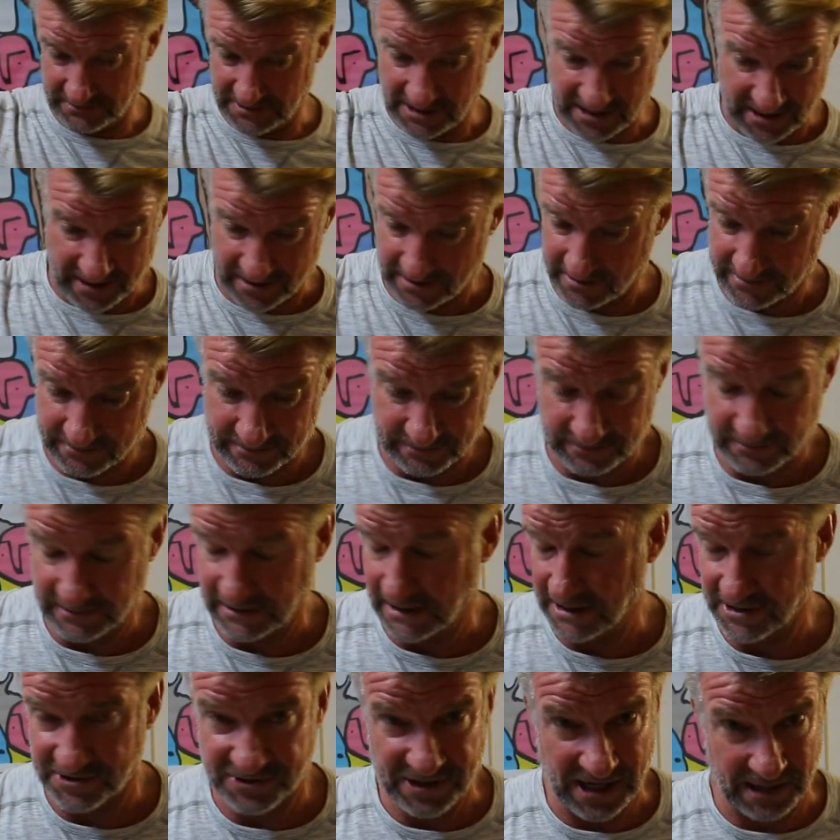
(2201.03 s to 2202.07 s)
Yeah,
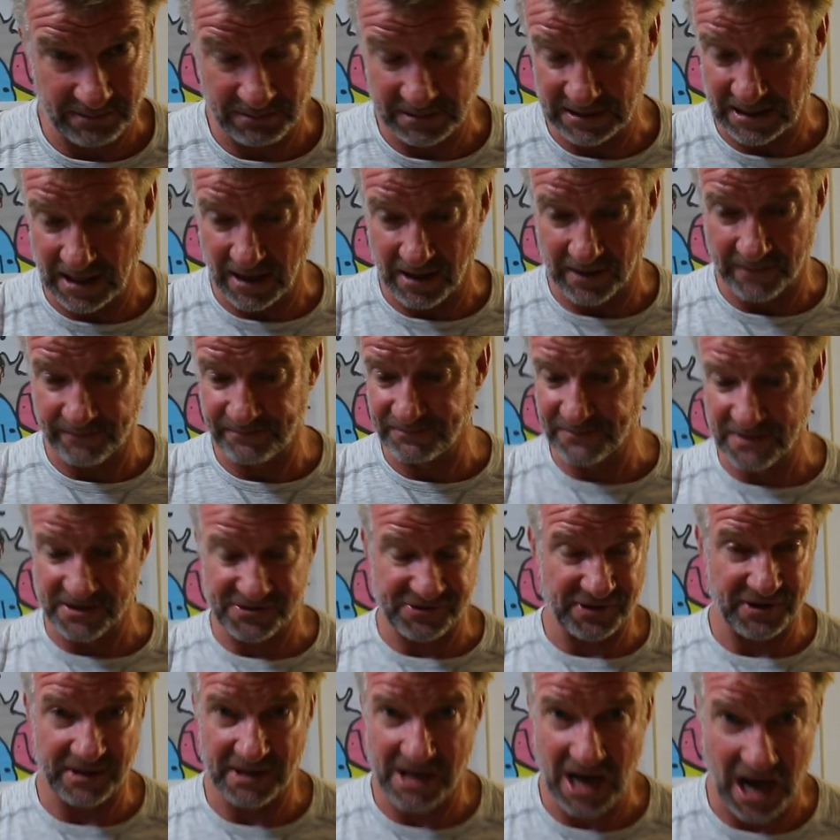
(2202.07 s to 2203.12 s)
links down below.
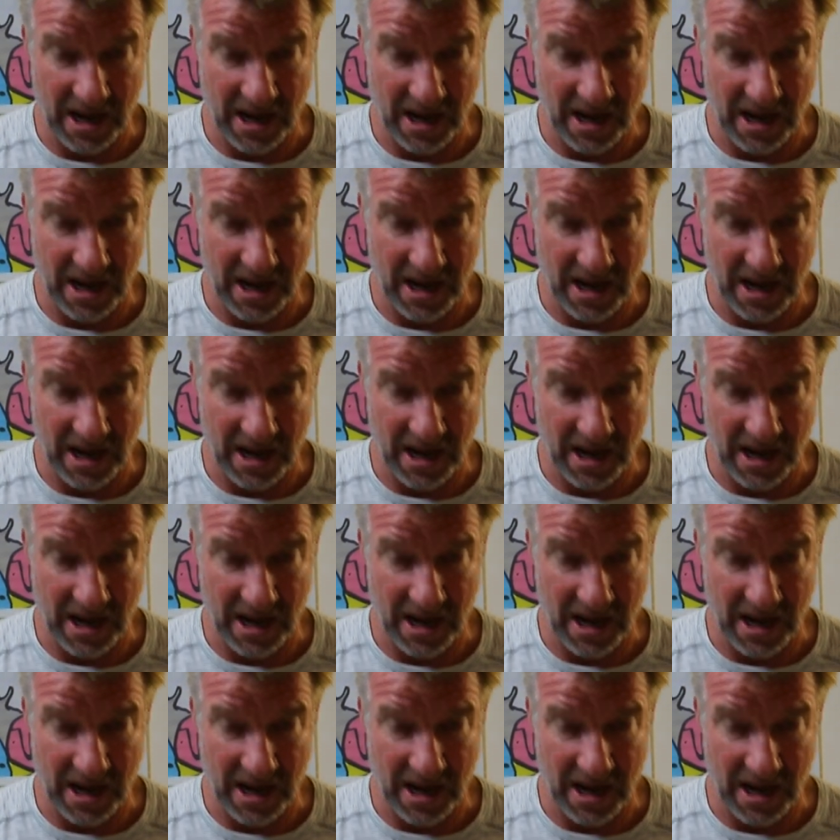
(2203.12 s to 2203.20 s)
It's in the